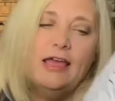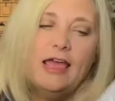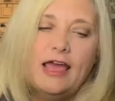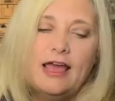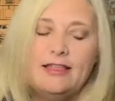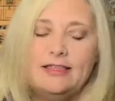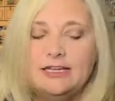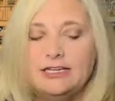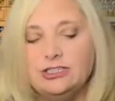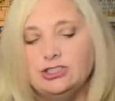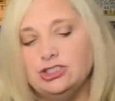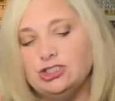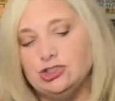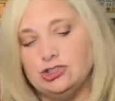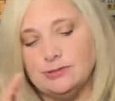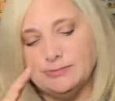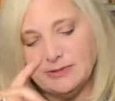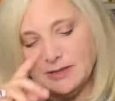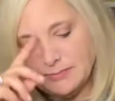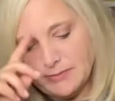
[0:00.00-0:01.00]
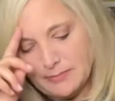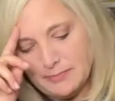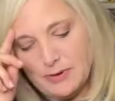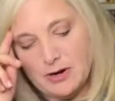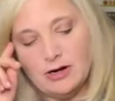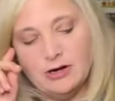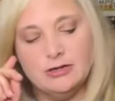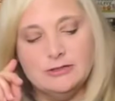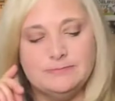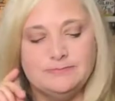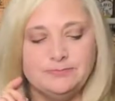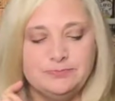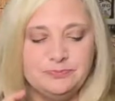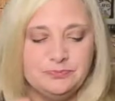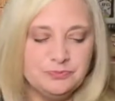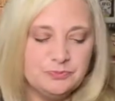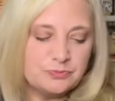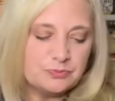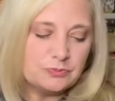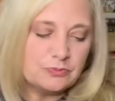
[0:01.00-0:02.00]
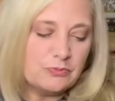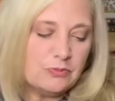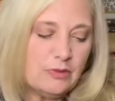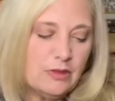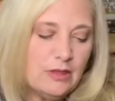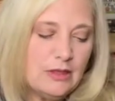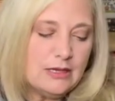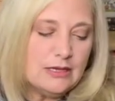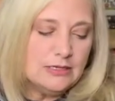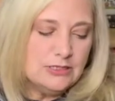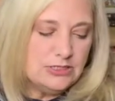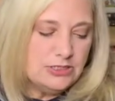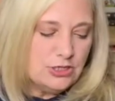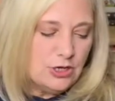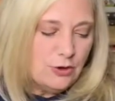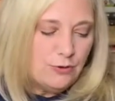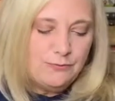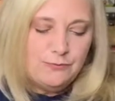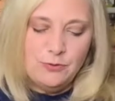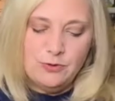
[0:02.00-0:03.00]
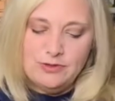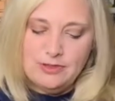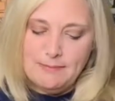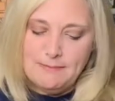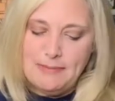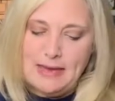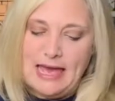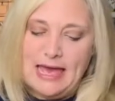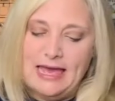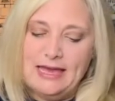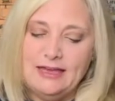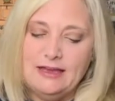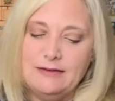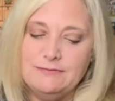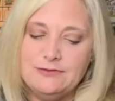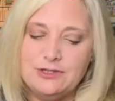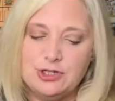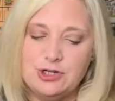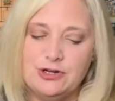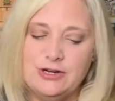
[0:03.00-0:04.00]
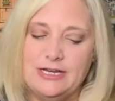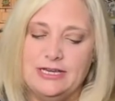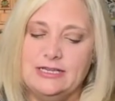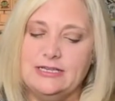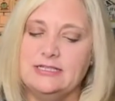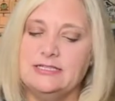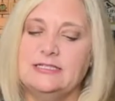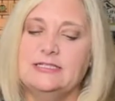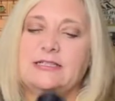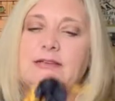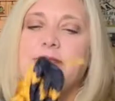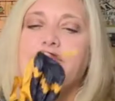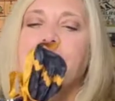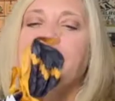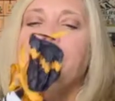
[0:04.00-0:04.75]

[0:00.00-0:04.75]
and then just trim them apart. So for the bag of tricks,